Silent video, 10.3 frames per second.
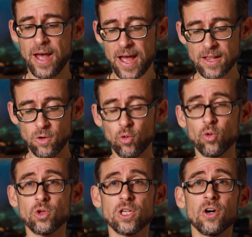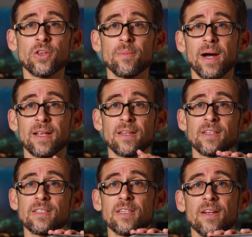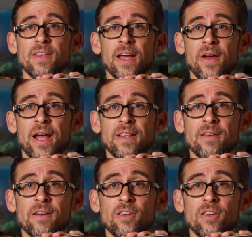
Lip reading: and all the other buttons, they're at